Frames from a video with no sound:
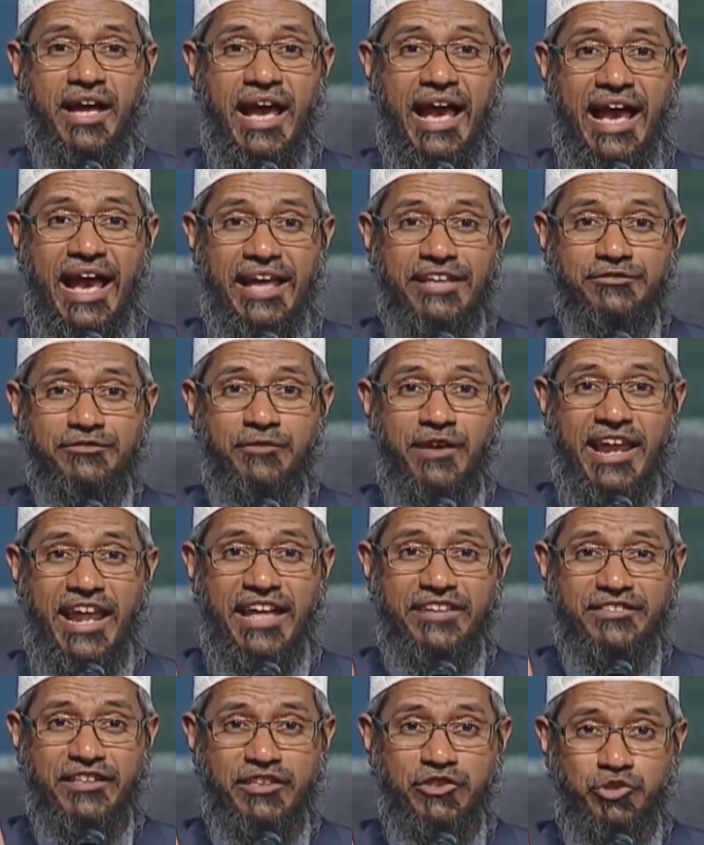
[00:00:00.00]
as well
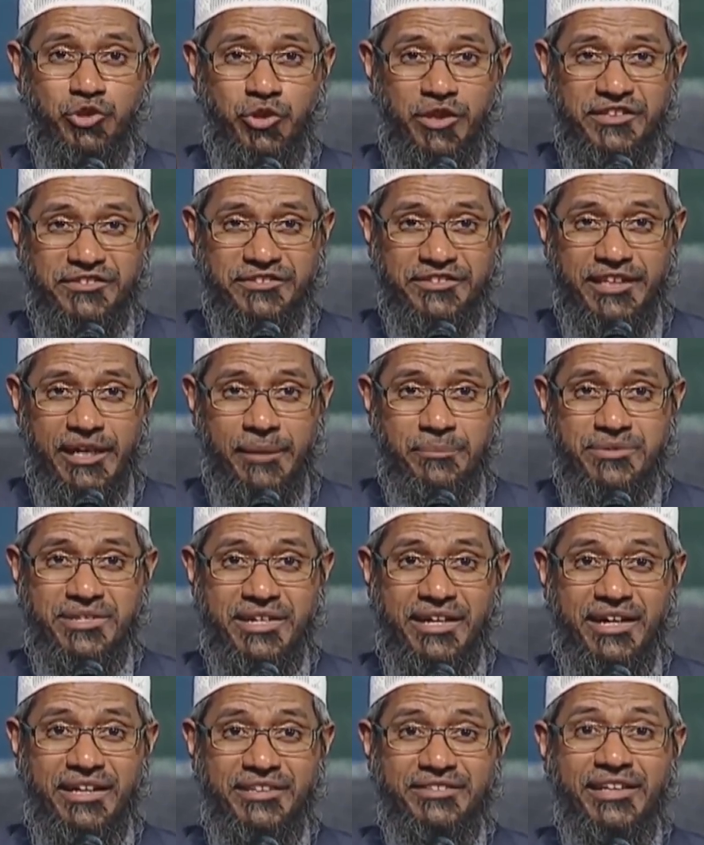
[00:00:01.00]
as the Jewish
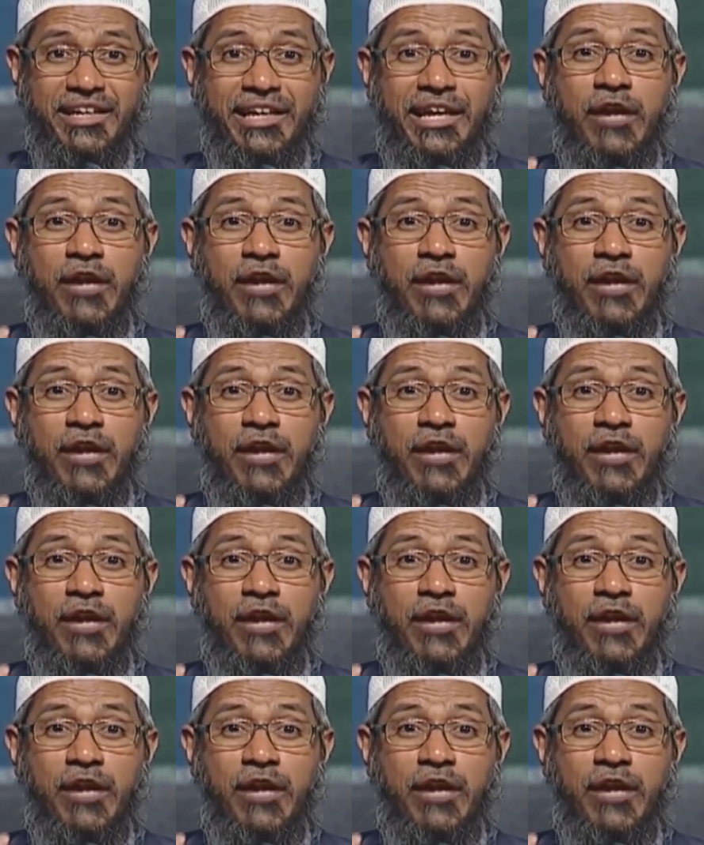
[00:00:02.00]
scriptures.